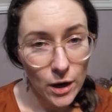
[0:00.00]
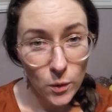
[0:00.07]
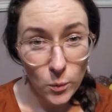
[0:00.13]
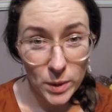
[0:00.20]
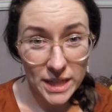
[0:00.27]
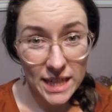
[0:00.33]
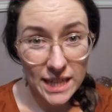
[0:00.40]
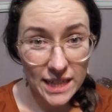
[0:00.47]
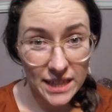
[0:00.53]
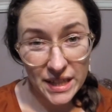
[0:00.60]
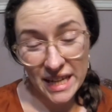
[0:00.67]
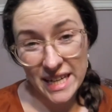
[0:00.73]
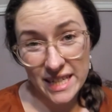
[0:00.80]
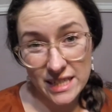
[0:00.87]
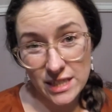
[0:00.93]
we
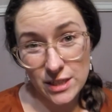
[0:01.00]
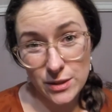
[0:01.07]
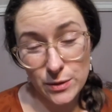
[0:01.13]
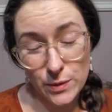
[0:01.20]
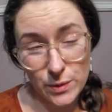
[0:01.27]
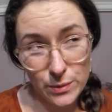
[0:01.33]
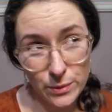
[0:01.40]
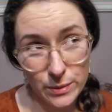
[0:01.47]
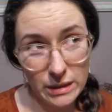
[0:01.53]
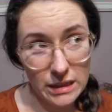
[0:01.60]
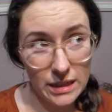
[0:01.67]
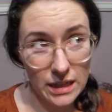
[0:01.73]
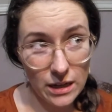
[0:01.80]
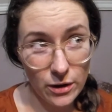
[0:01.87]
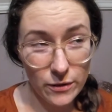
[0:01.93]
like to,
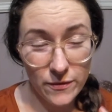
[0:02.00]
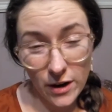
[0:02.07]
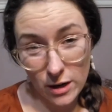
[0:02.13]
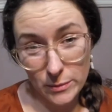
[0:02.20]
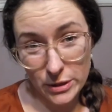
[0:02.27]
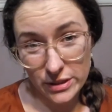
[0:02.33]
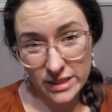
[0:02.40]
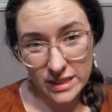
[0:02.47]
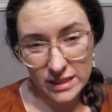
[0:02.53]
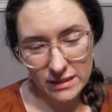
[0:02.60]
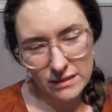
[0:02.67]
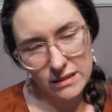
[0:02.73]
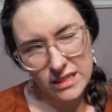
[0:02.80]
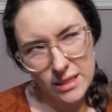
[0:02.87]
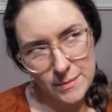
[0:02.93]
or farmers,
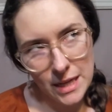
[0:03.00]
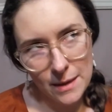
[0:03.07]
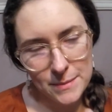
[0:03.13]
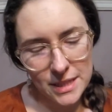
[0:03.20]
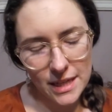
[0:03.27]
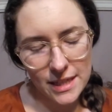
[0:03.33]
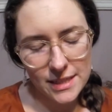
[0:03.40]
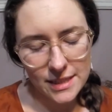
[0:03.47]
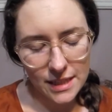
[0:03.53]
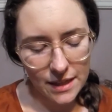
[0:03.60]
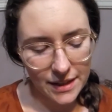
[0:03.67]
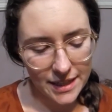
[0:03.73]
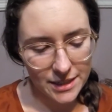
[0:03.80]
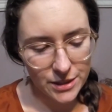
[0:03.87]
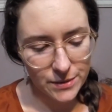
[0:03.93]
sometimes us,
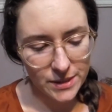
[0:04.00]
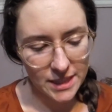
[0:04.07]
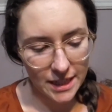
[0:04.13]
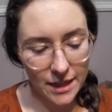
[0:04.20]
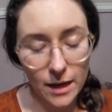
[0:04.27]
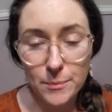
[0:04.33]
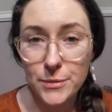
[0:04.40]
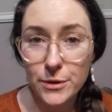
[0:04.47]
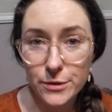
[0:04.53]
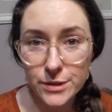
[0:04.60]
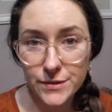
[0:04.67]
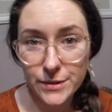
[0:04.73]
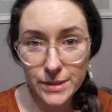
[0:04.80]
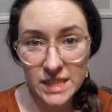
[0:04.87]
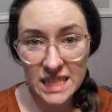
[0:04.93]
like to dig up those
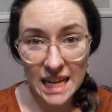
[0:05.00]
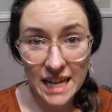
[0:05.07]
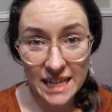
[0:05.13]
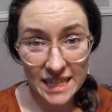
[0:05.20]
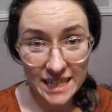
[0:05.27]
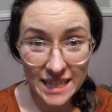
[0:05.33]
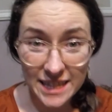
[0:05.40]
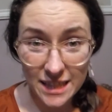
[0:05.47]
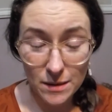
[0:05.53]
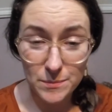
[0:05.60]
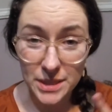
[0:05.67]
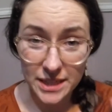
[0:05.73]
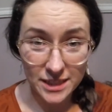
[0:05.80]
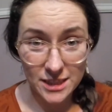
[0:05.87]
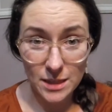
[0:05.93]
roots and eat them
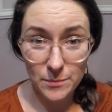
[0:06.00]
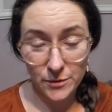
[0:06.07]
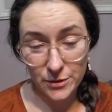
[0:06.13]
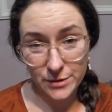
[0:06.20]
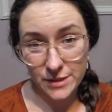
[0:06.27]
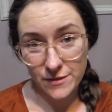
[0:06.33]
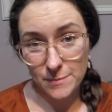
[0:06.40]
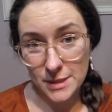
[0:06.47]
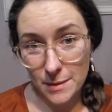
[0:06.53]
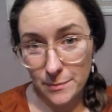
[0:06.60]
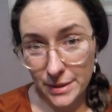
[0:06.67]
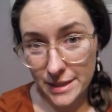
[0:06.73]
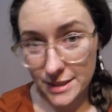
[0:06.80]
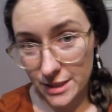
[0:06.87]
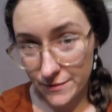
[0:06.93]
because some roots from some
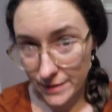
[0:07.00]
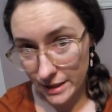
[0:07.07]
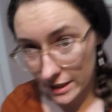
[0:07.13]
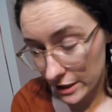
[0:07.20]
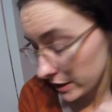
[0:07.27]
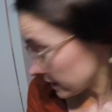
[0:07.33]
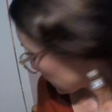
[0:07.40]
plants are really good.